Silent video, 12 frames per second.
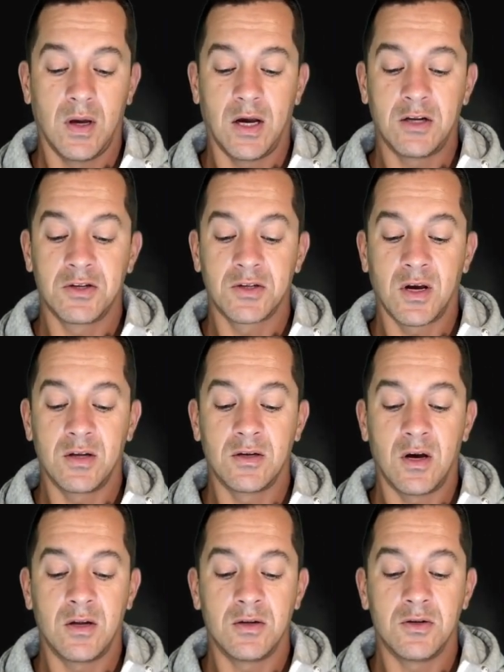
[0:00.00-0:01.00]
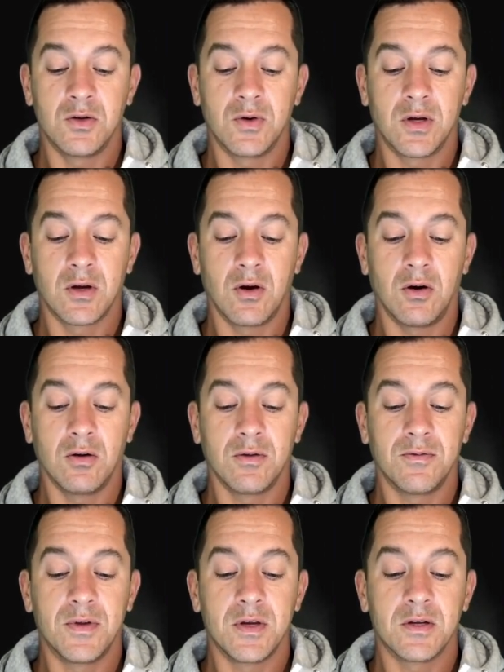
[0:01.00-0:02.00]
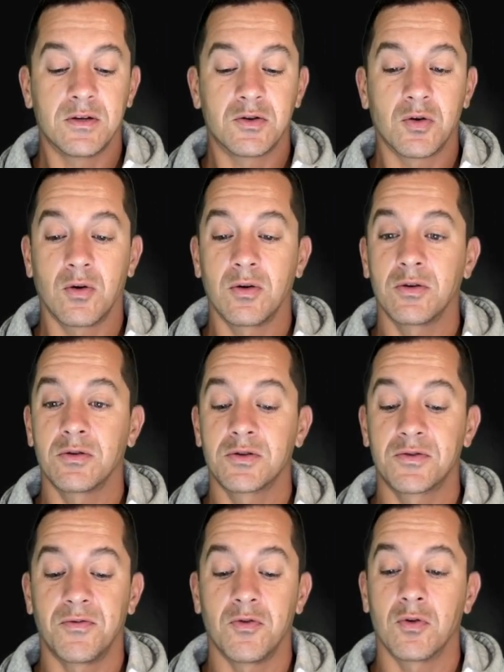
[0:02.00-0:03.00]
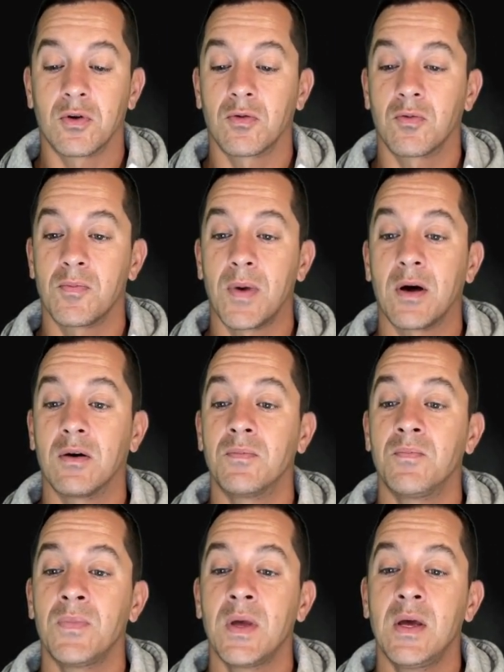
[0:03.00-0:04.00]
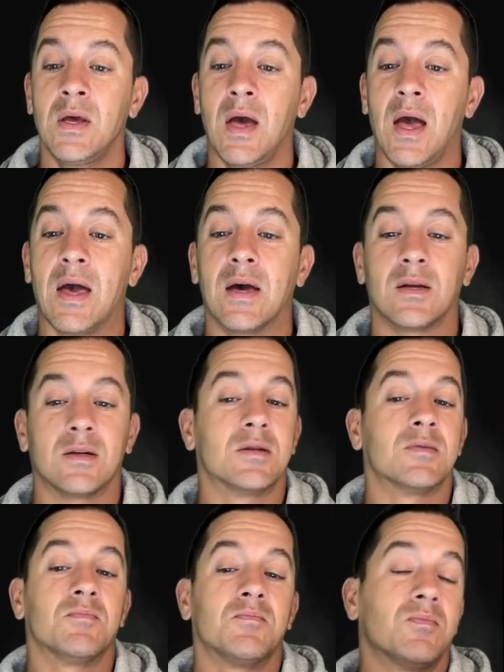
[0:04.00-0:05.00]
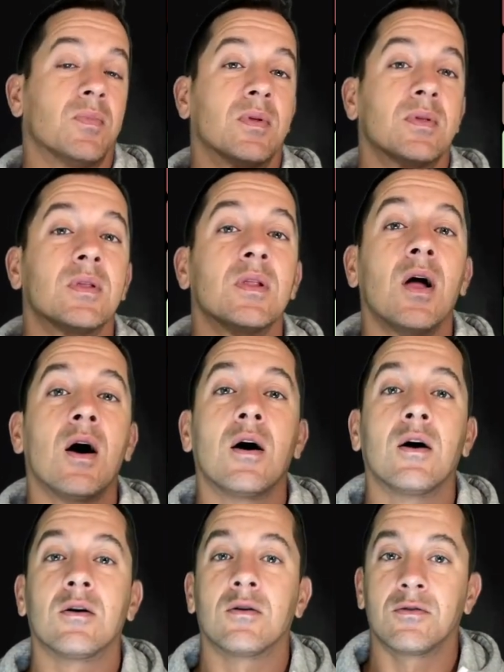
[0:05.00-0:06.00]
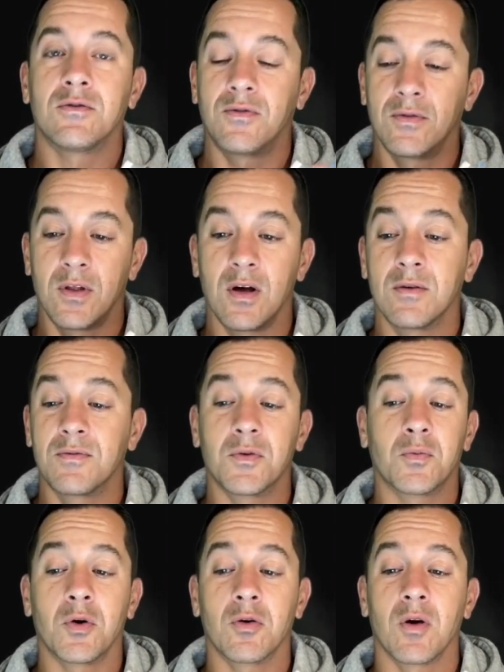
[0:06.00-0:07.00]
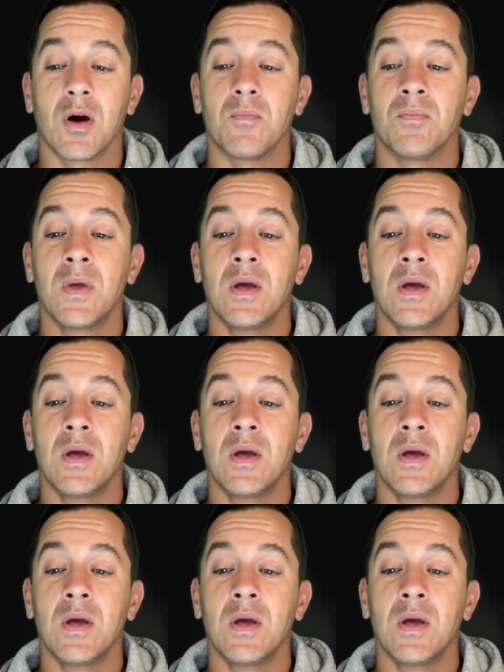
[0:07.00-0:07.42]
I just got done doing all of the tutorials for Rebelle and love, love the program.